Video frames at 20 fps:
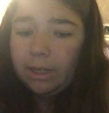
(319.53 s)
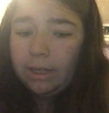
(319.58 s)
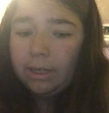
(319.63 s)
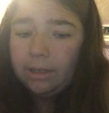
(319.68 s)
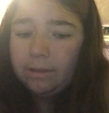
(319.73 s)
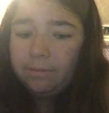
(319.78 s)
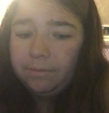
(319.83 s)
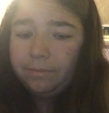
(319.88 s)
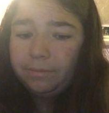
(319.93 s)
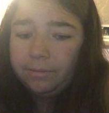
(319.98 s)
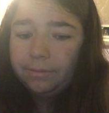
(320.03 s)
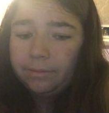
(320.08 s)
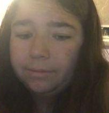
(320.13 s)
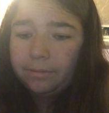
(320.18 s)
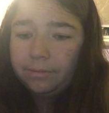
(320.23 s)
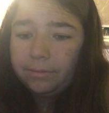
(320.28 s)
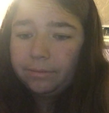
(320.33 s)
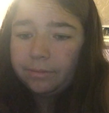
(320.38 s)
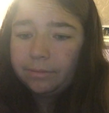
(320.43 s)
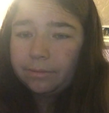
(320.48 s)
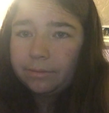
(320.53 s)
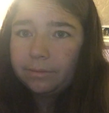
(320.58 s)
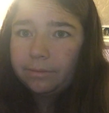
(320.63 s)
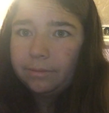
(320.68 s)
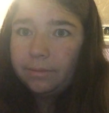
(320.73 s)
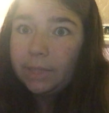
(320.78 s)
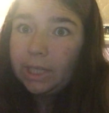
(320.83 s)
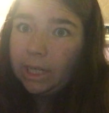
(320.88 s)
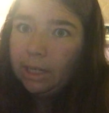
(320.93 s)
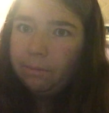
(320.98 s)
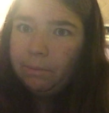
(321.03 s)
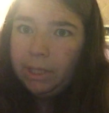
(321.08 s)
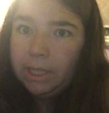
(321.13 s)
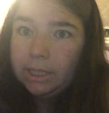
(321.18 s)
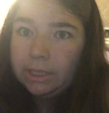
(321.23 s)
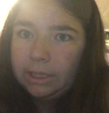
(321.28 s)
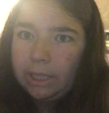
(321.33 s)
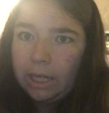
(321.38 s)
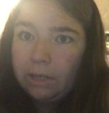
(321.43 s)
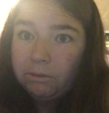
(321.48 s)
And
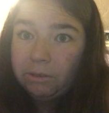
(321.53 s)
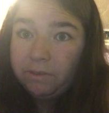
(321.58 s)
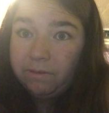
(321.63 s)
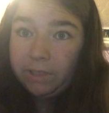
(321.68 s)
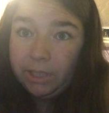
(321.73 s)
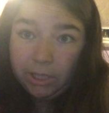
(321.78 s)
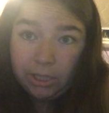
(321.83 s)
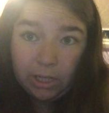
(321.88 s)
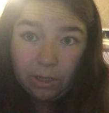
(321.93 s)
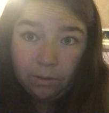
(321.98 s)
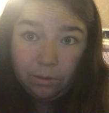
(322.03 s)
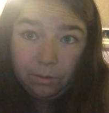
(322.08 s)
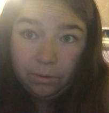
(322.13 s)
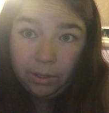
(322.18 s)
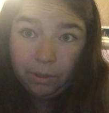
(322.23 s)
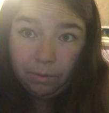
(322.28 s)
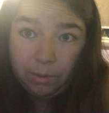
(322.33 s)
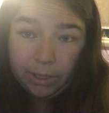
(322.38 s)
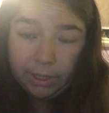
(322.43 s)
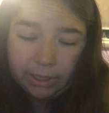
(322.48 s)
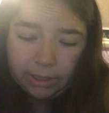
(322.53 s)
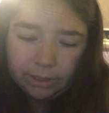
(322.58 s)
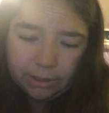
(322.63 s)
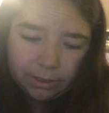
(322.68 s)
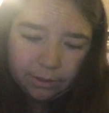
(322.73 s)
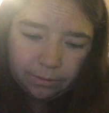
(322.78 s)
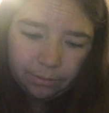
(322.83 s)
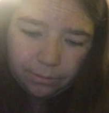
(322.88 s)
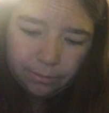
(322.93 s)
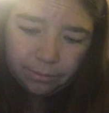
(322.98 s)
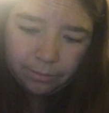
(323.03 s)
because Henry figured out who he was.